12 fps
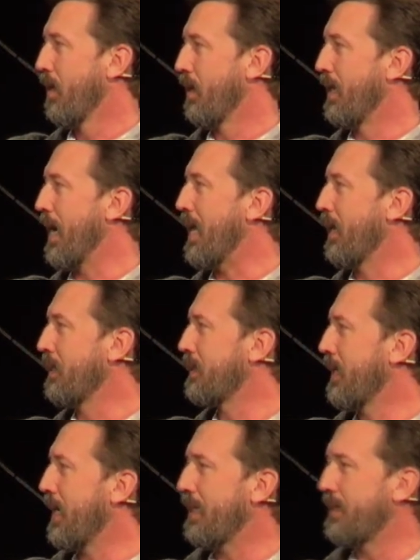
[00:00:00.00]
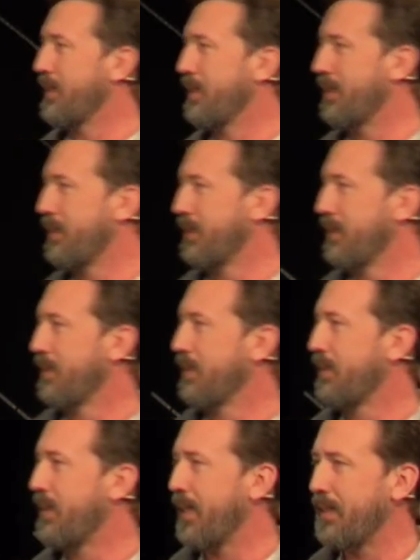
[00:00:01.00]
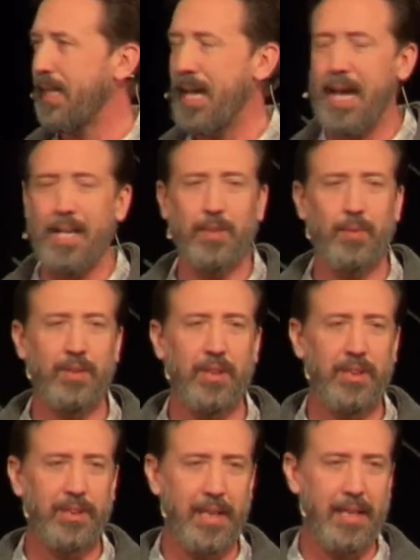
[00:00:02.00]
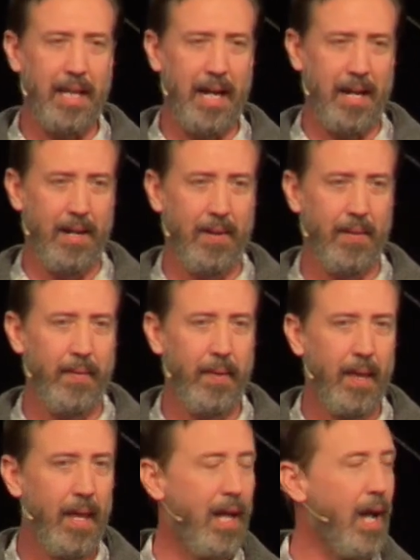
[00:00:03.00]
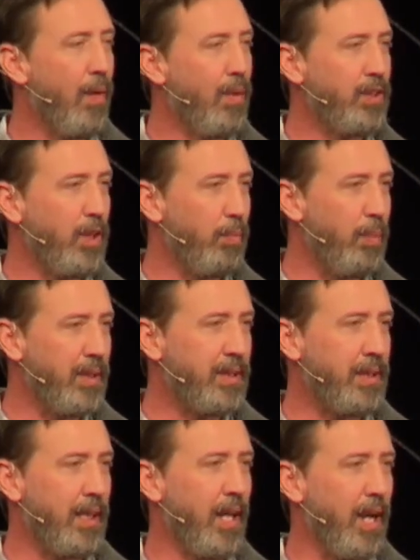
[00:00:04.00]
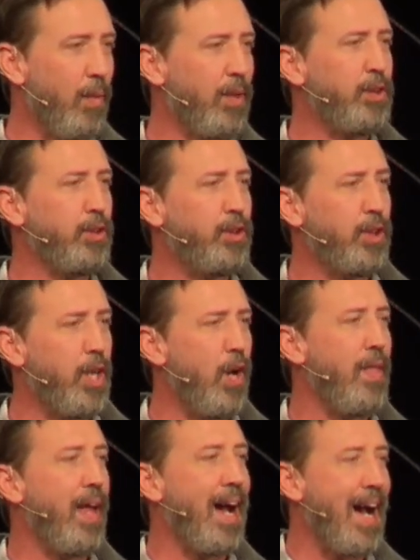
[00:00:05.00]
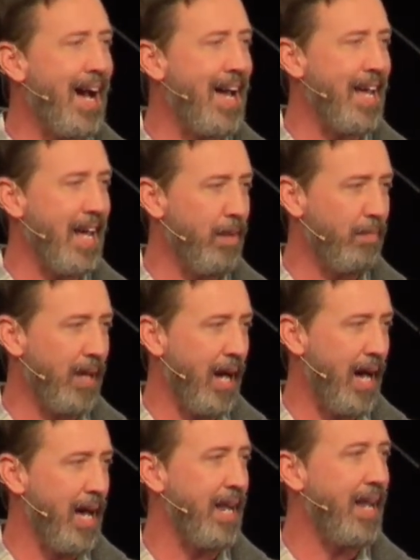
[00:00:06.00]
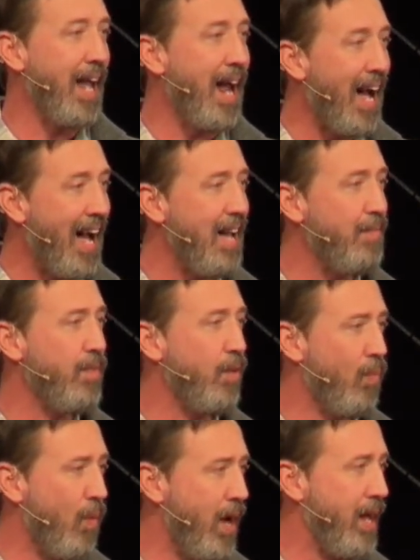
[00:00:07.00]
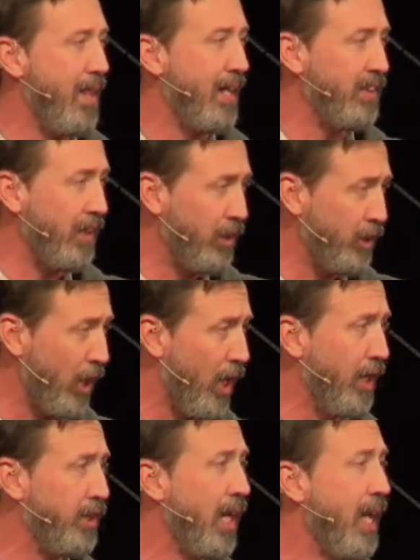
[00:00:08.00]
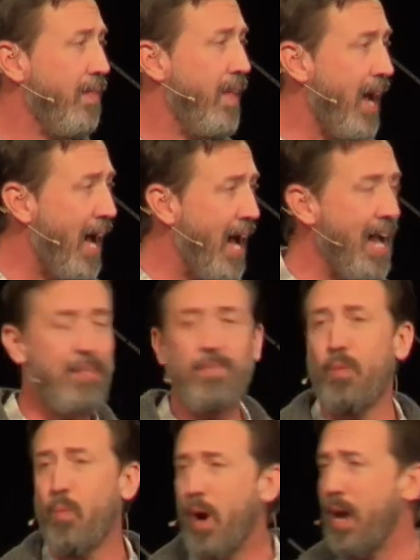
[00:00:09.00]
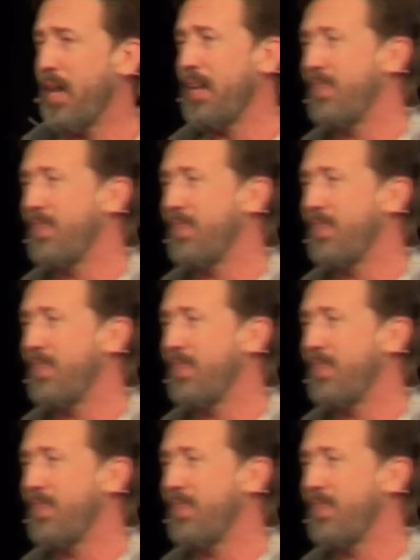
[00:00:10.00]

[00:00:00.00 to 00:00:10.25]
And God looks at us and says, hey, I just want you to sit there. I want you to be still, and I want you to know that I am God, that I'm the one that's in charge, that I'm the one